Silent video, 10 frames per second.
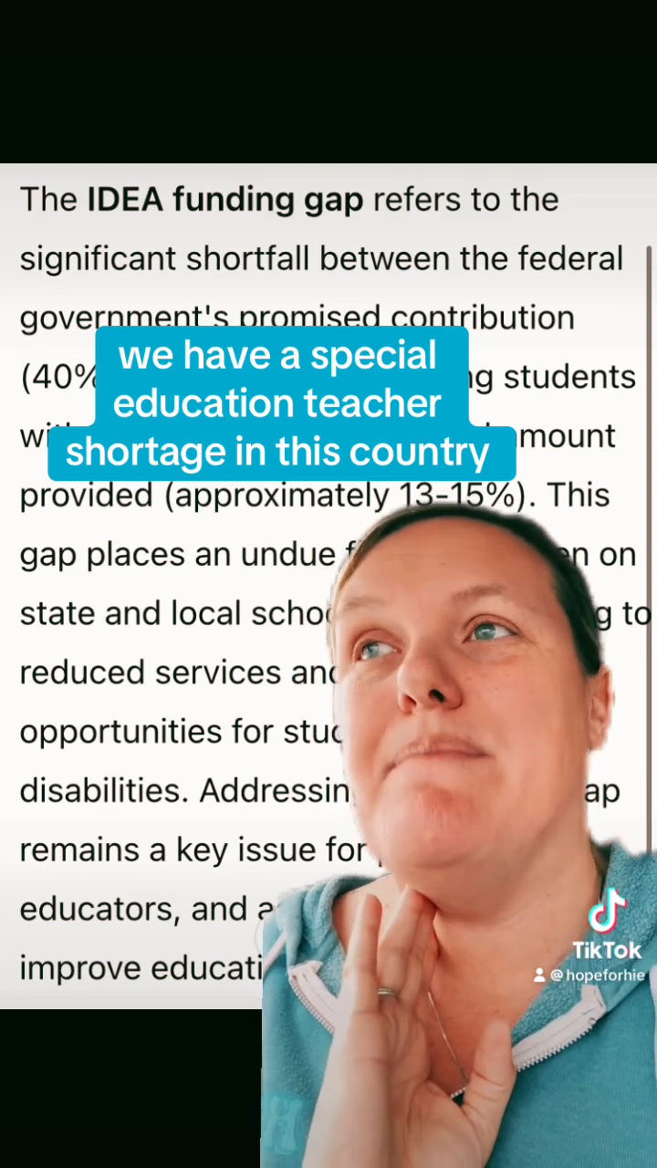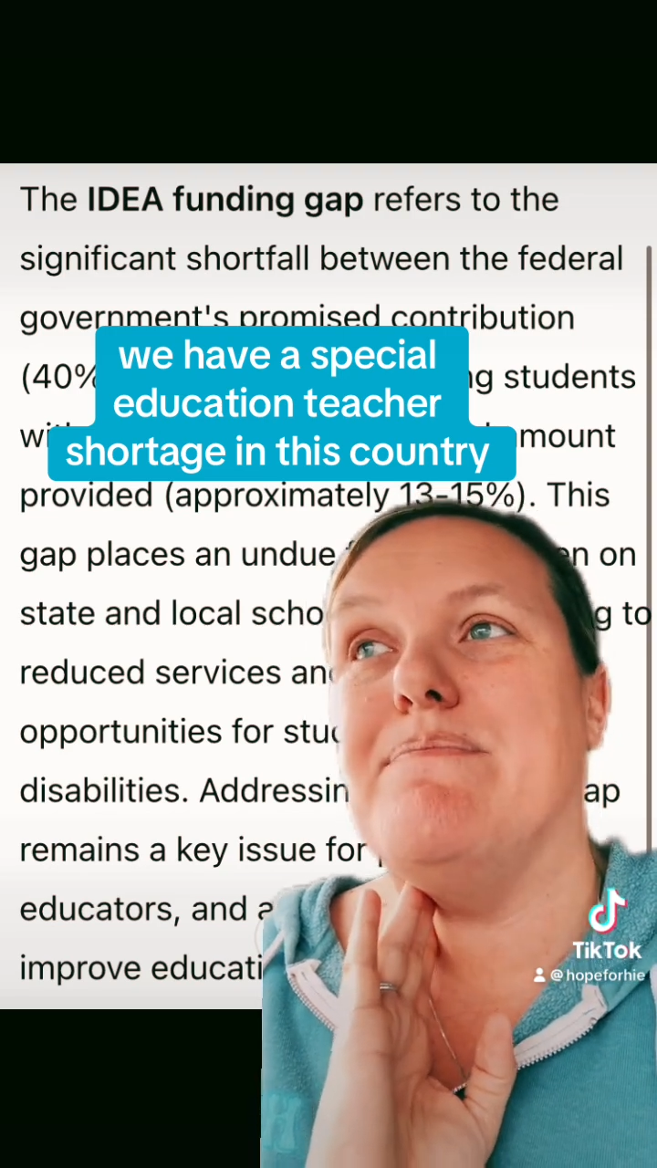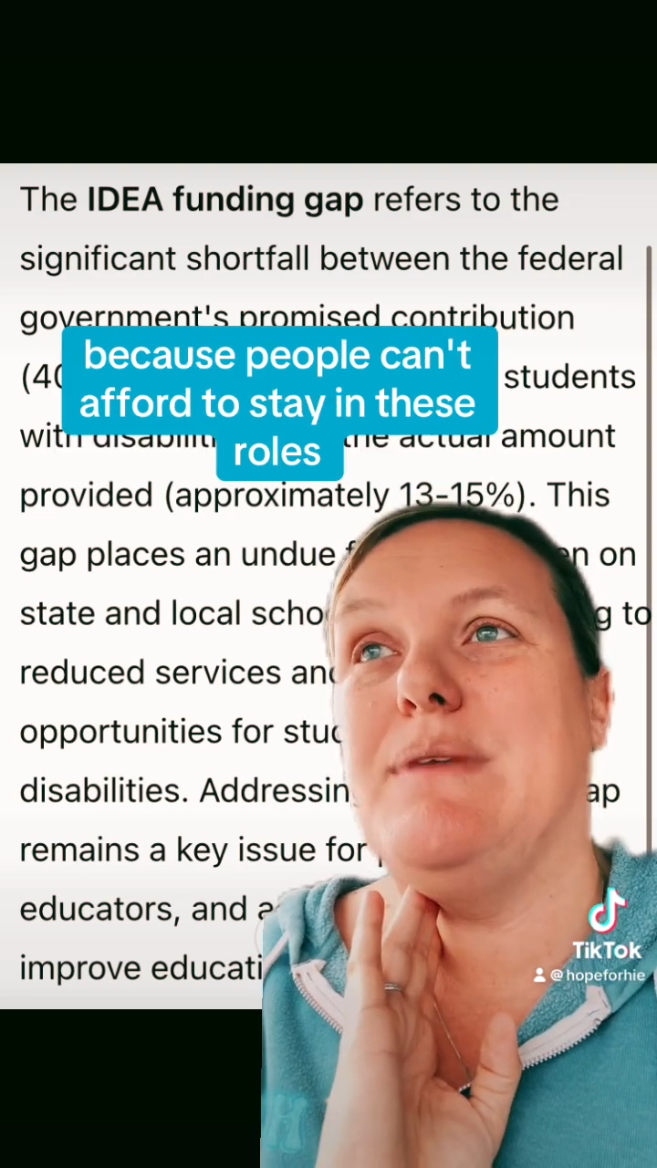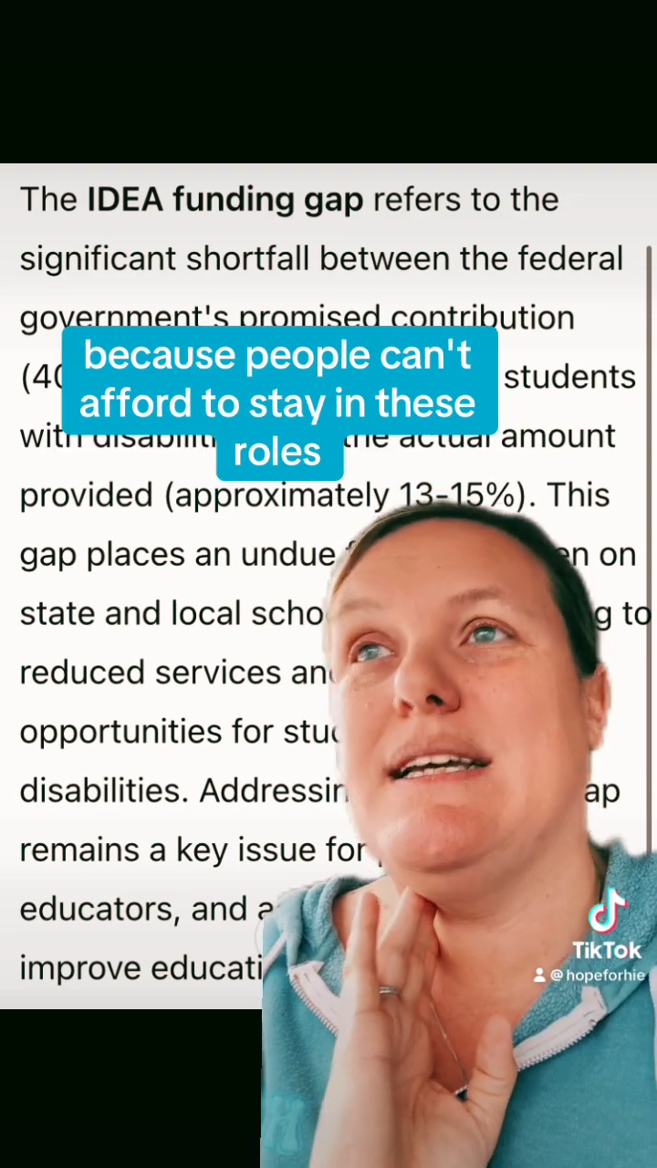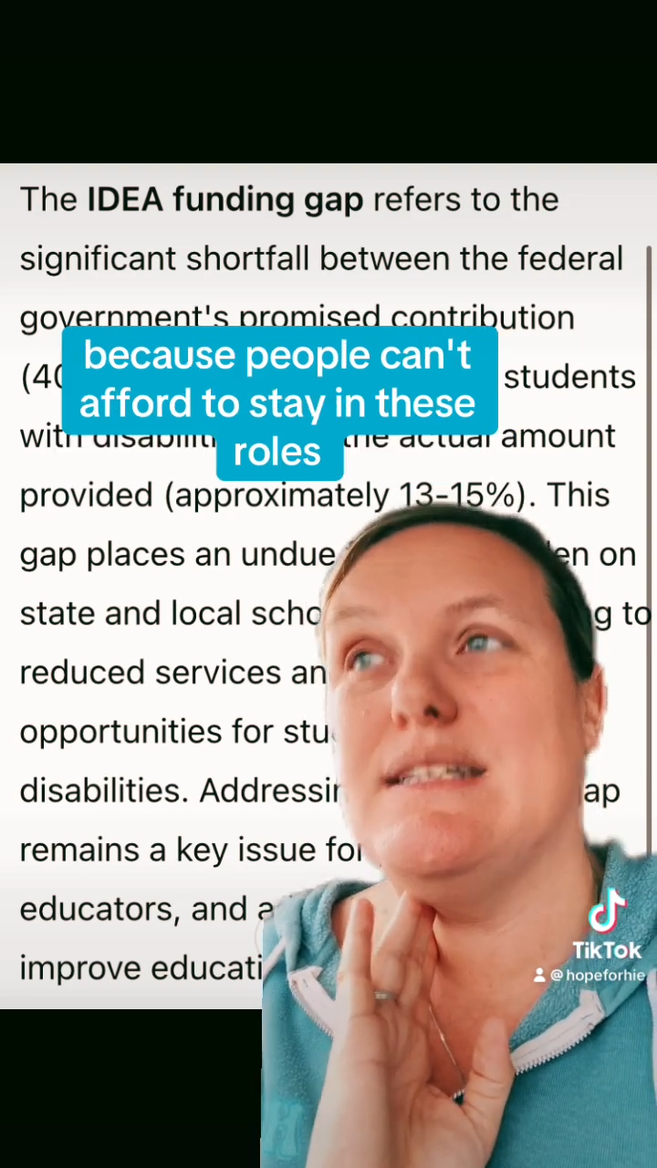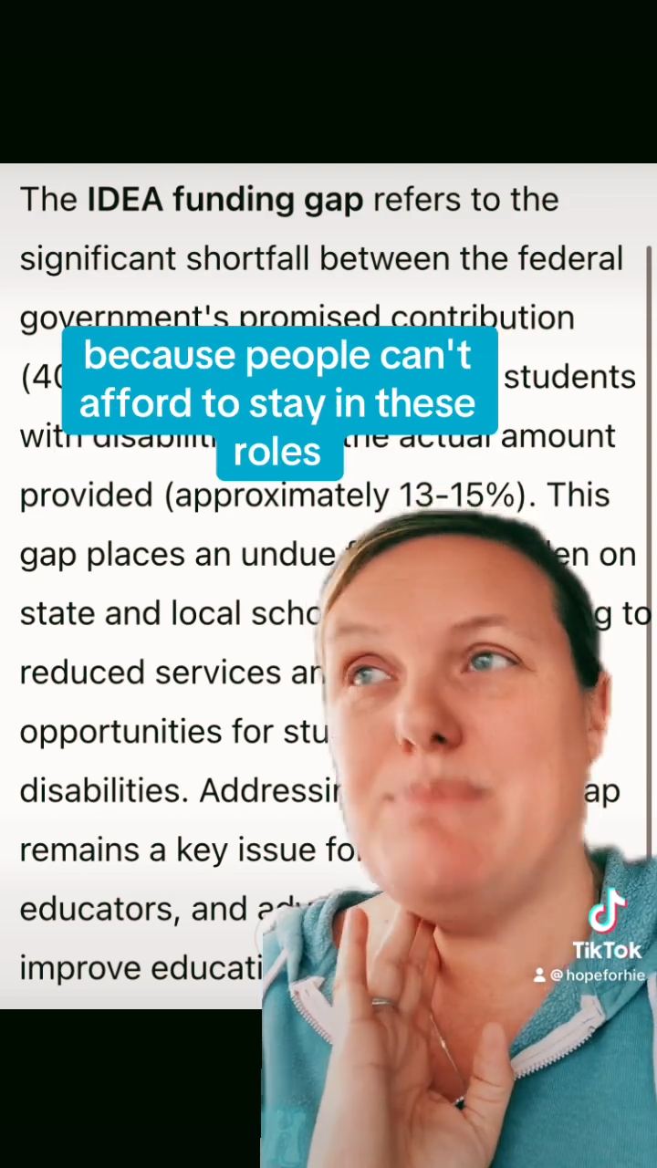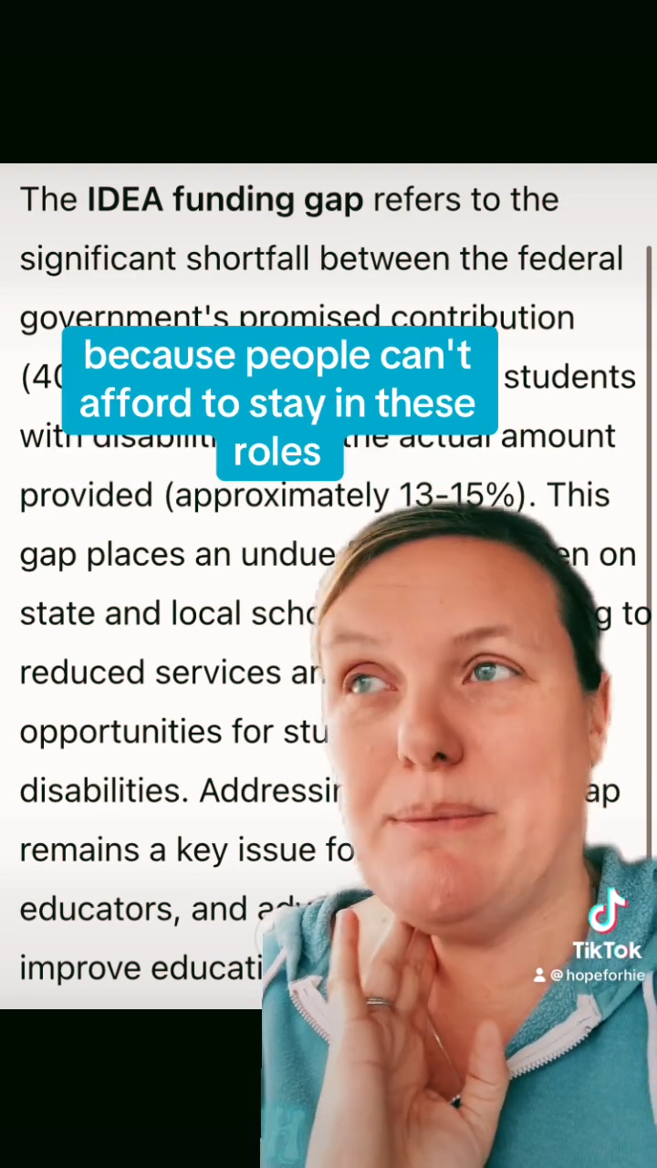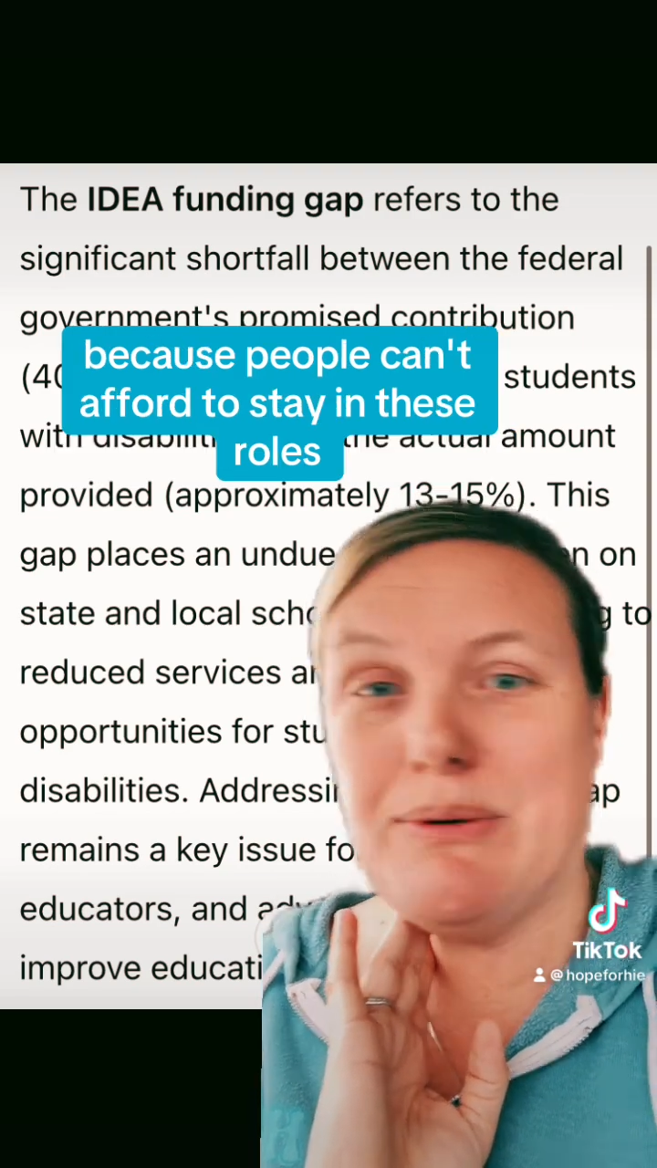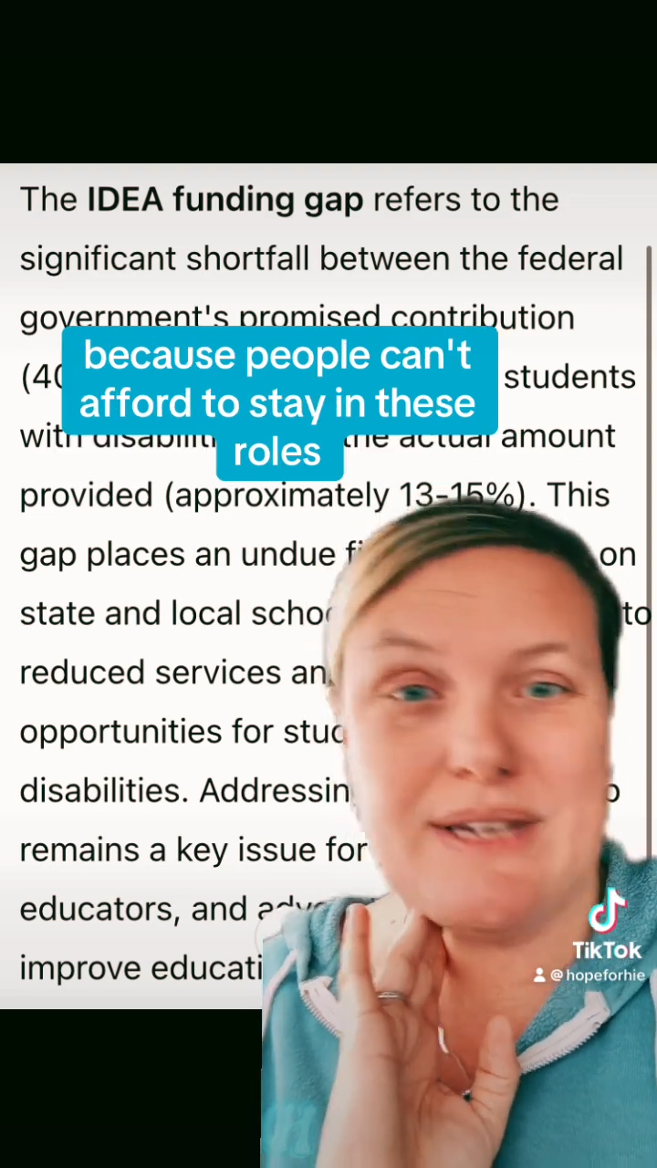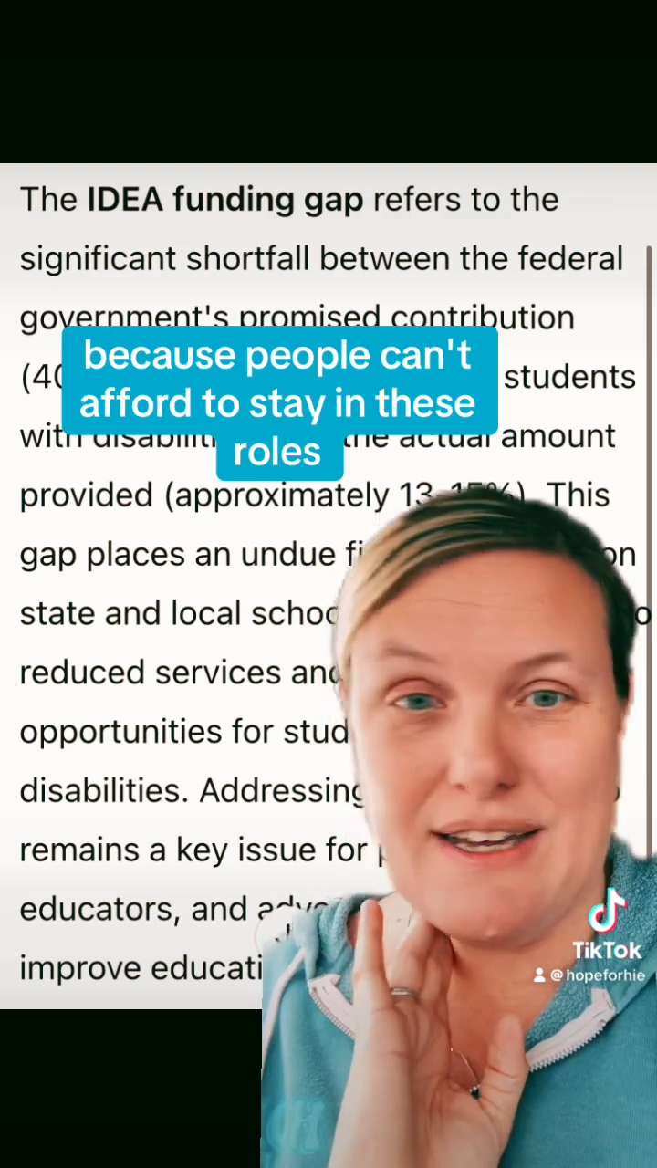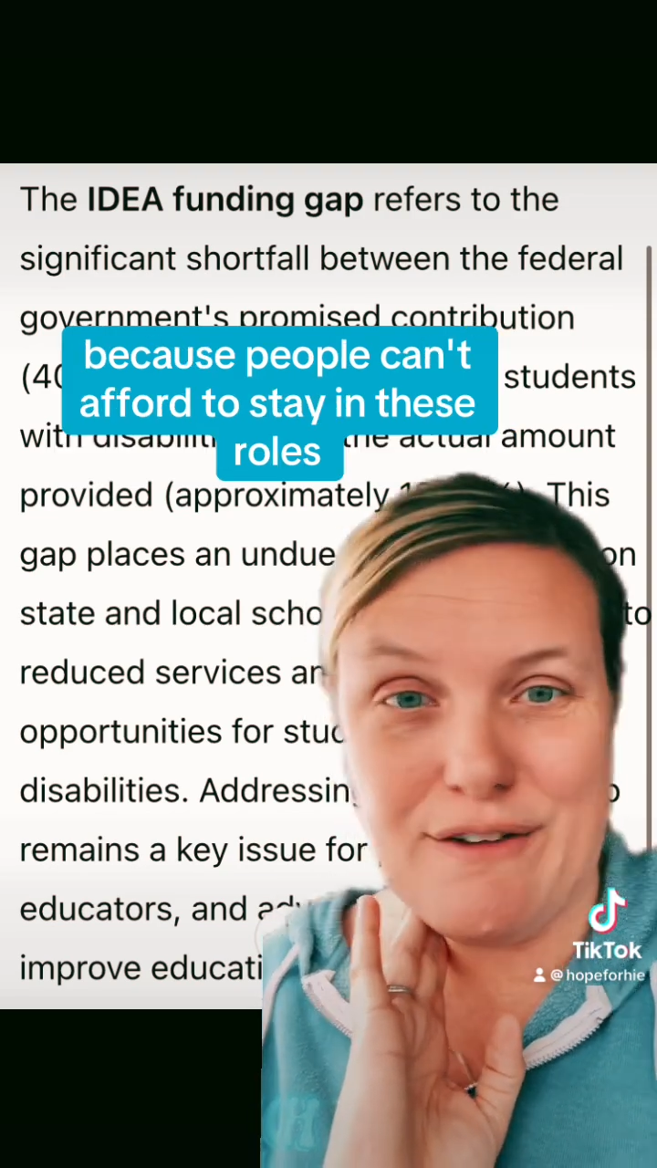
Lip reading: because people can't